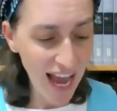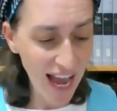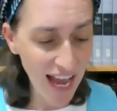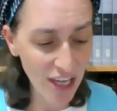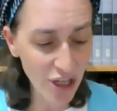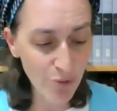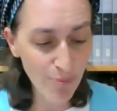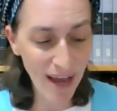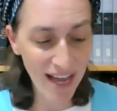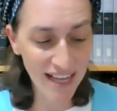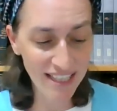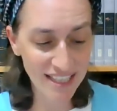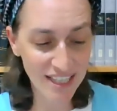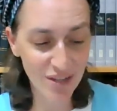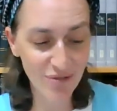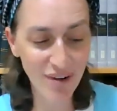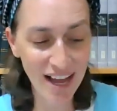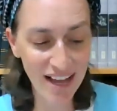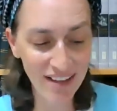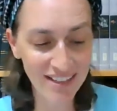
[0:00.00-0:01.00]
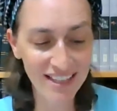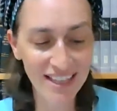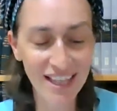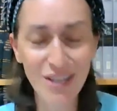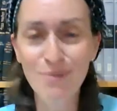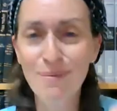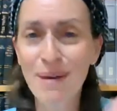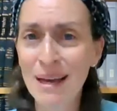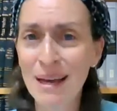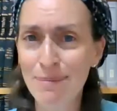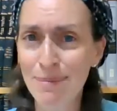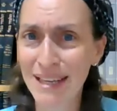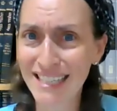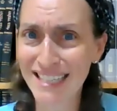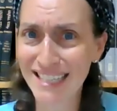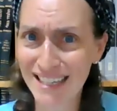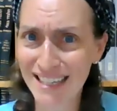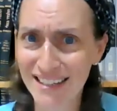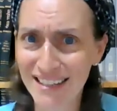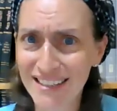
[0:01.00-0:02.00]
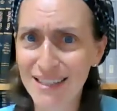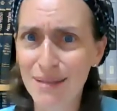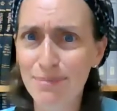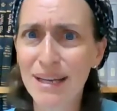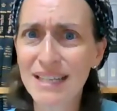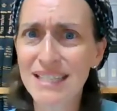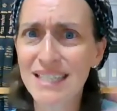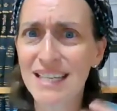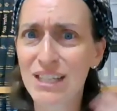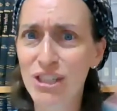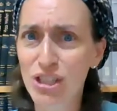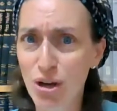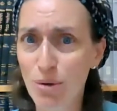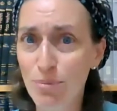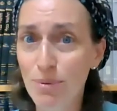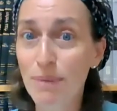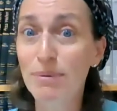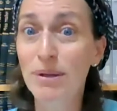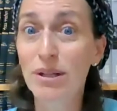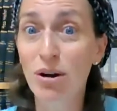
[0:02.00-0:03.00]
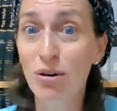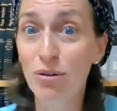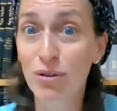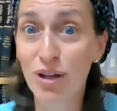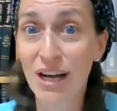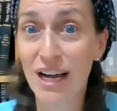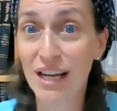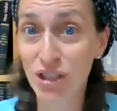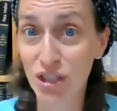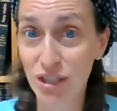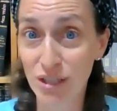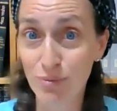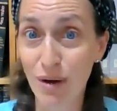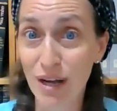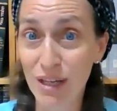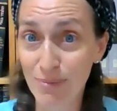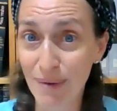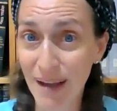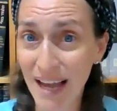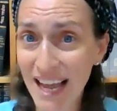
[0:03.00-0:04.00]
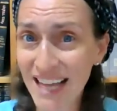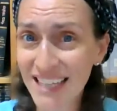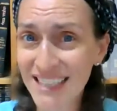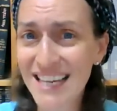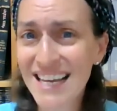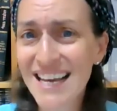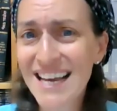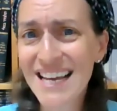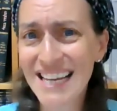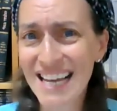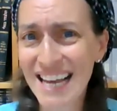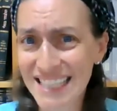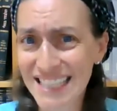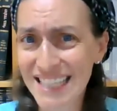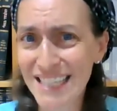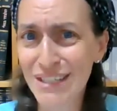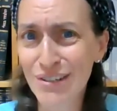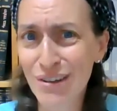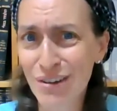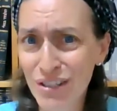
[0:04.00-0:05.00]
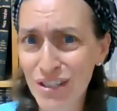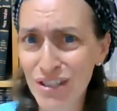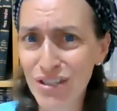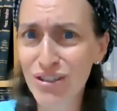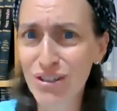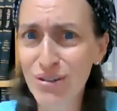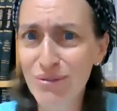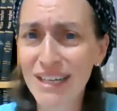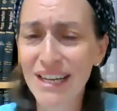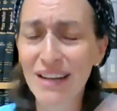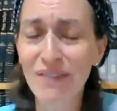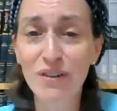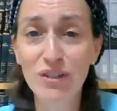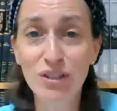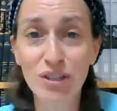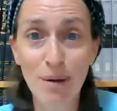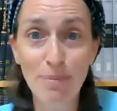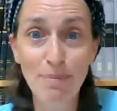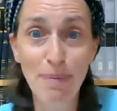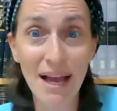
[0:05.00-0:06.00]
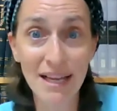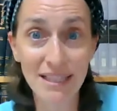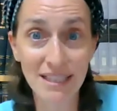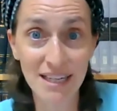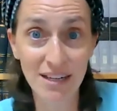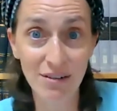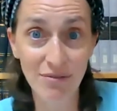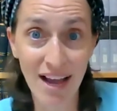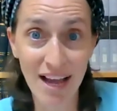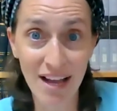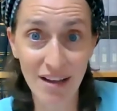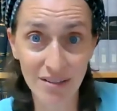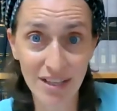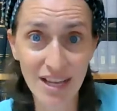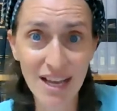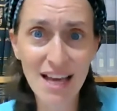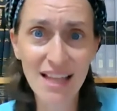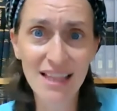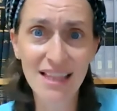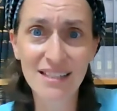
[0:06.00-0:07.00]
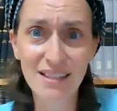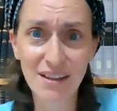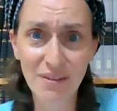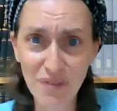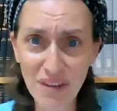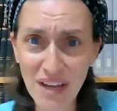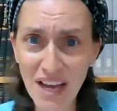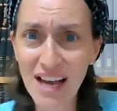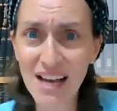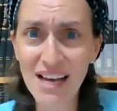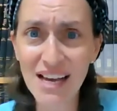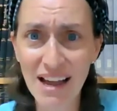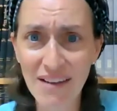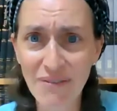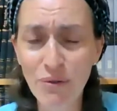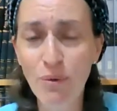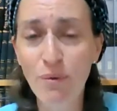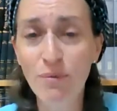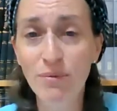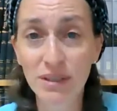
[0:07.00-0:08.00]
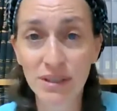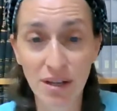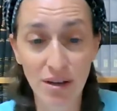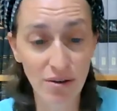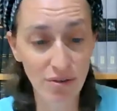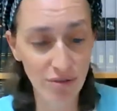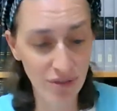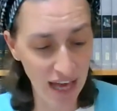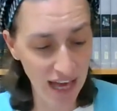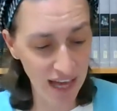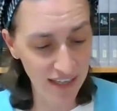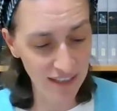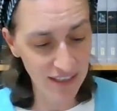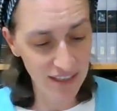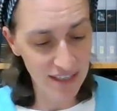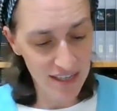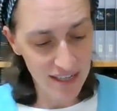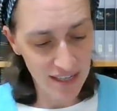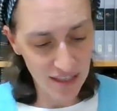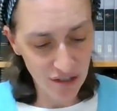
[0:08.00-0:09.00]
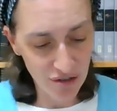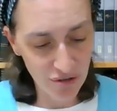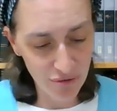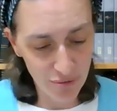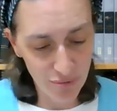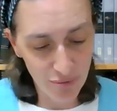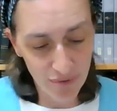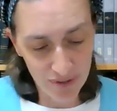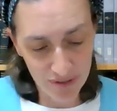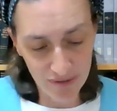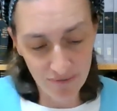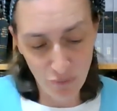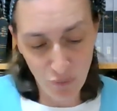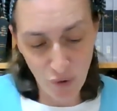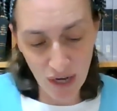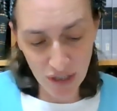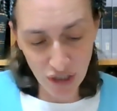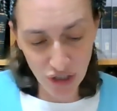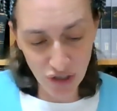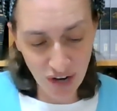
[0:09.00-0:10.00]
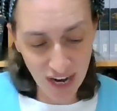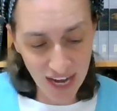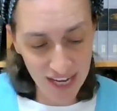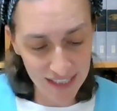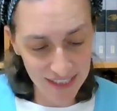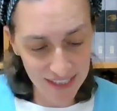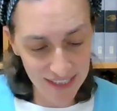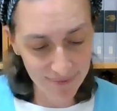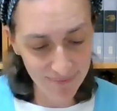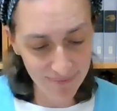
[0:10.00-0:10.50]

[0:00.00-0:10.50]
And you pass it around and then you make a big deal to basically show people, oh, look, I just washed my hands. In case they didn't notice you do it, if you start passing around the tafiach, everyone will know that you washed your hands.